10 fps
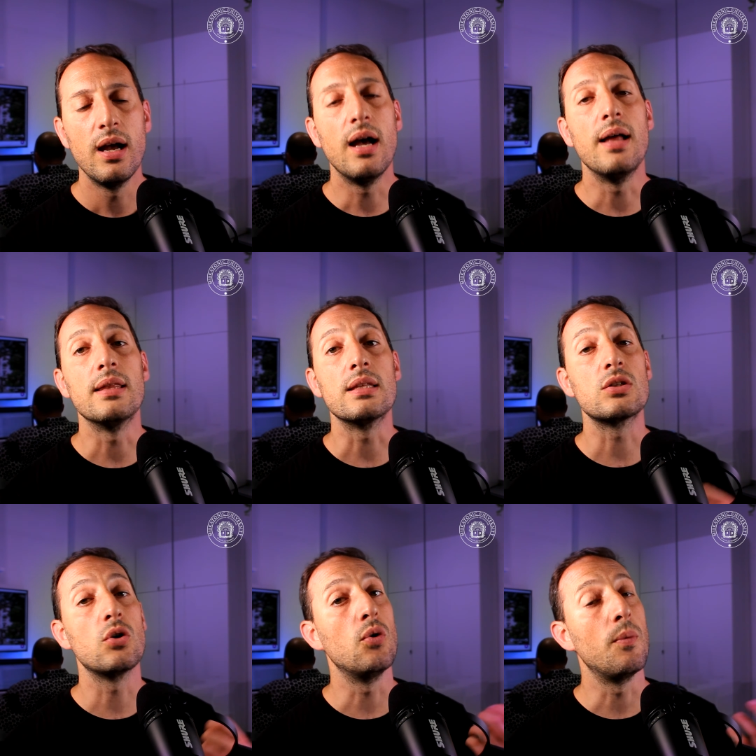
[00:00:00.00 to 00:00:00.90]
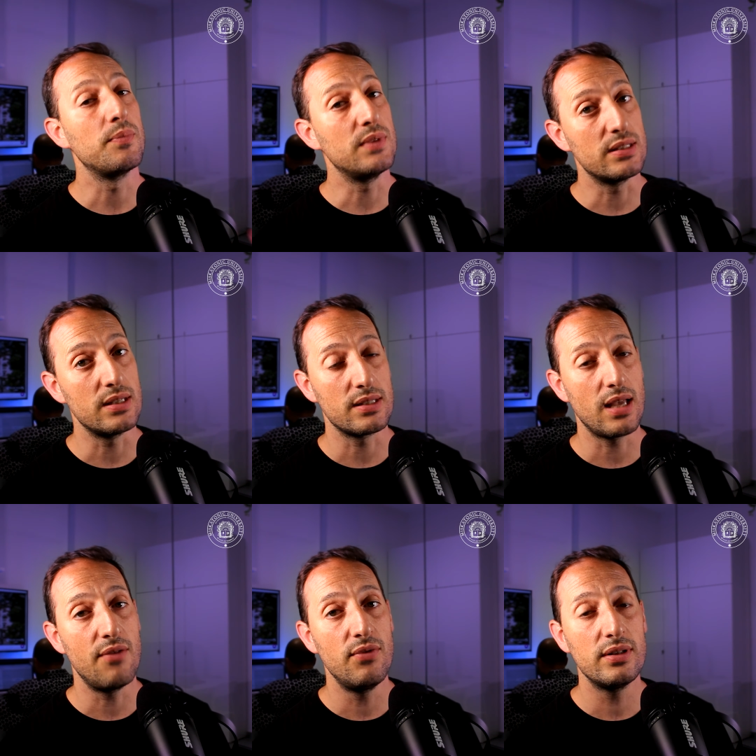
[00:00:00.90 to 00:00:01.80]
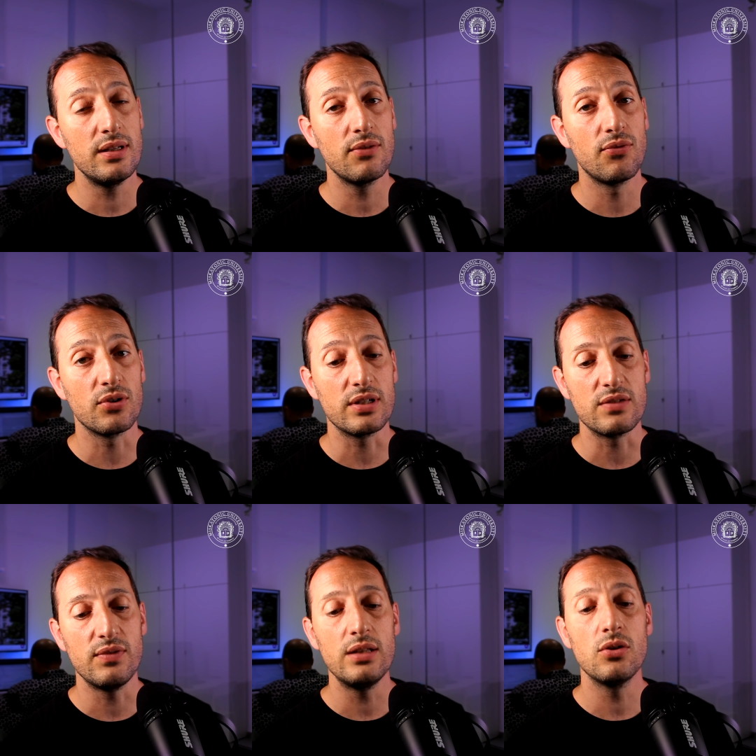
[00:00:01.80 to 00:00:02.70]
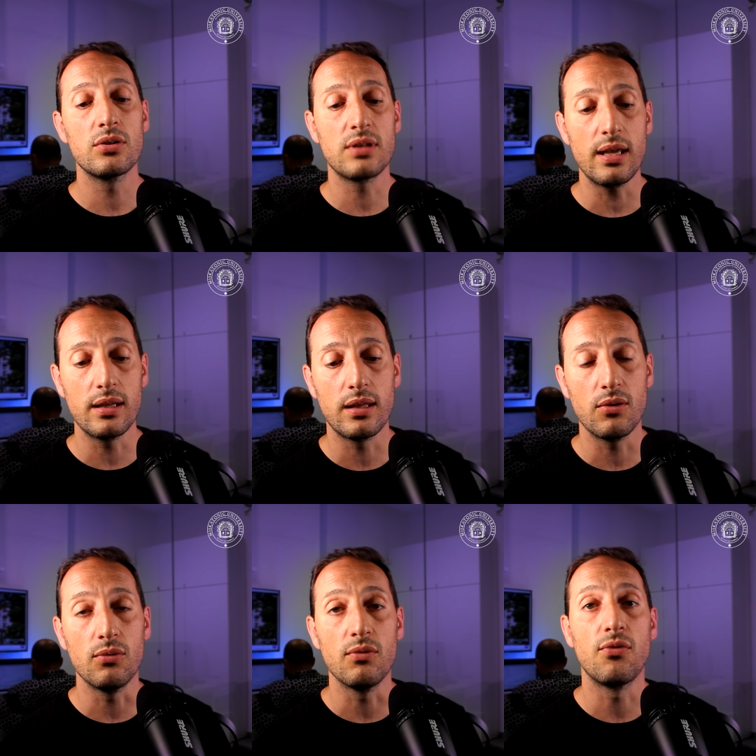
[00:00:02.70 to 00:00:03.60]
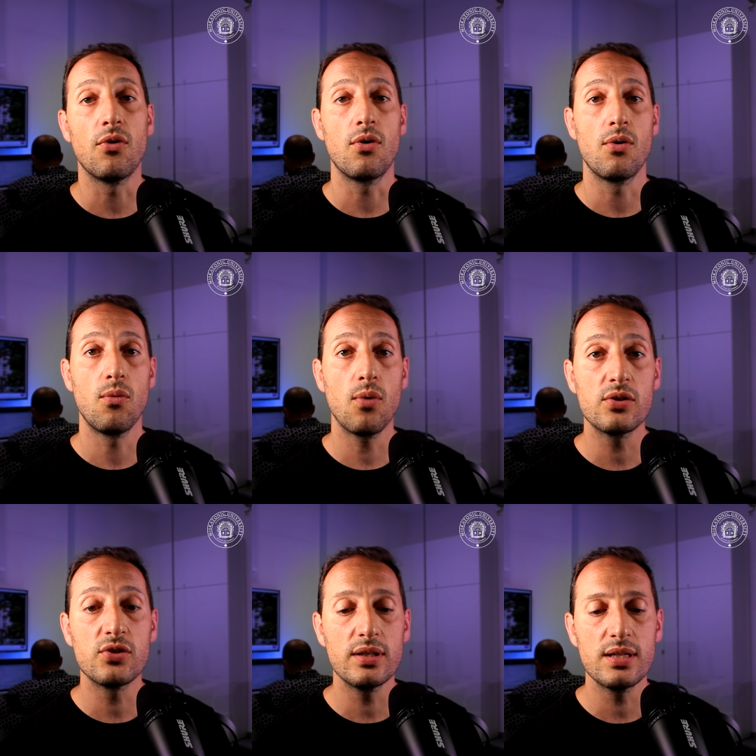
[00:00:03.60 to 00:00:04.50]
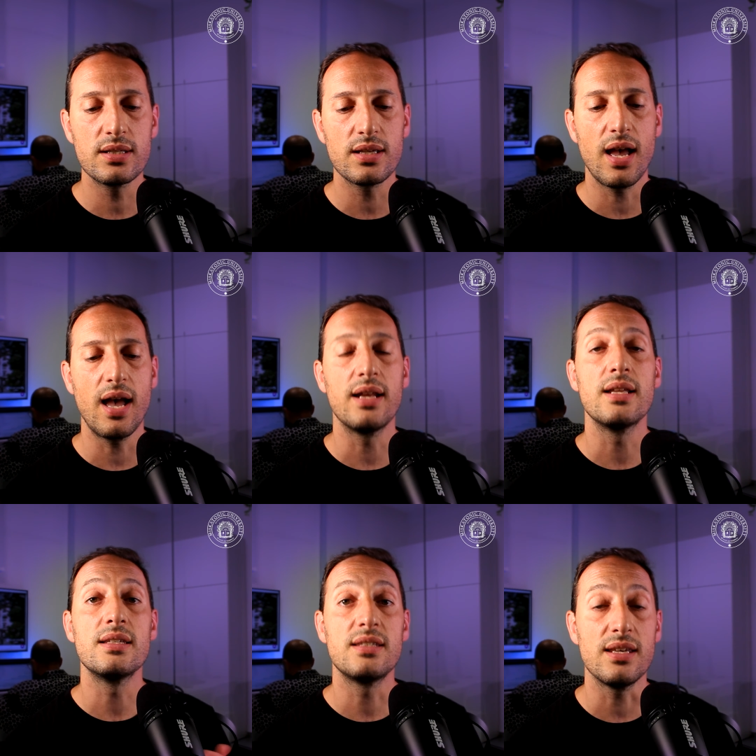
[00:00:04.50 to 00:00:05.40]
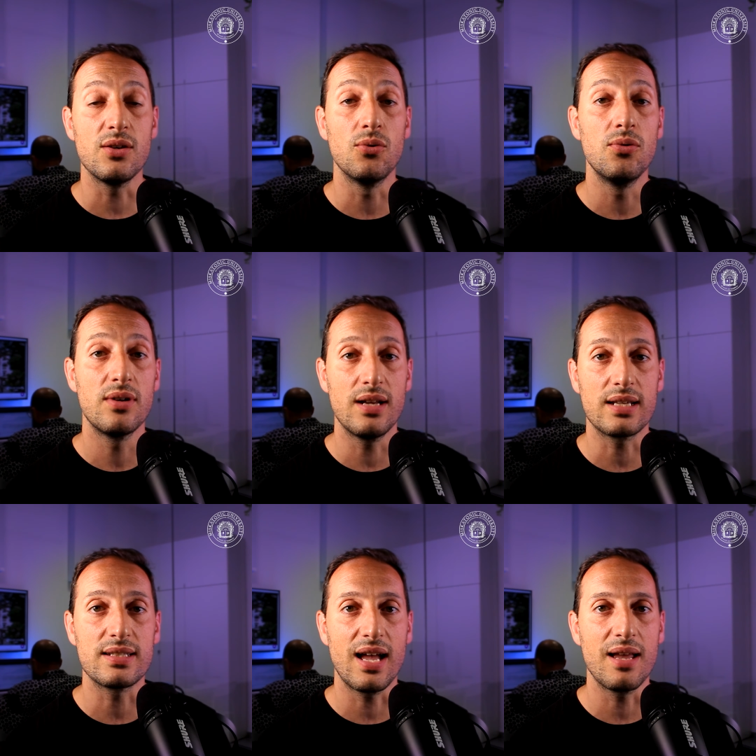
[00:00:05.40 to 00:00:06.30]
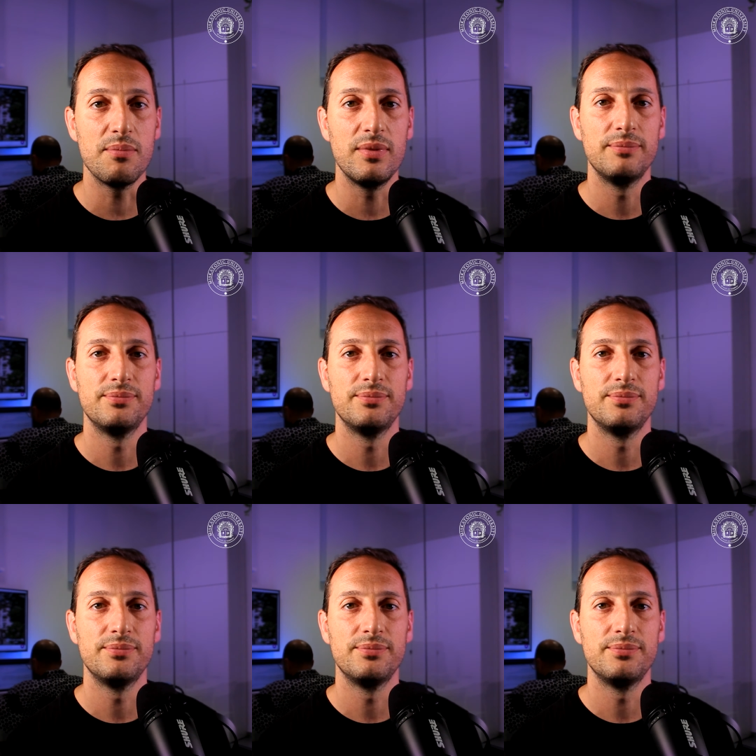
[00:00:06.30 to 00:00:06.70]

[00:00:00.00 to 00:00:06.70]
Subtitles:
And so this is everything for this video. Thank you for watching this and see you next time.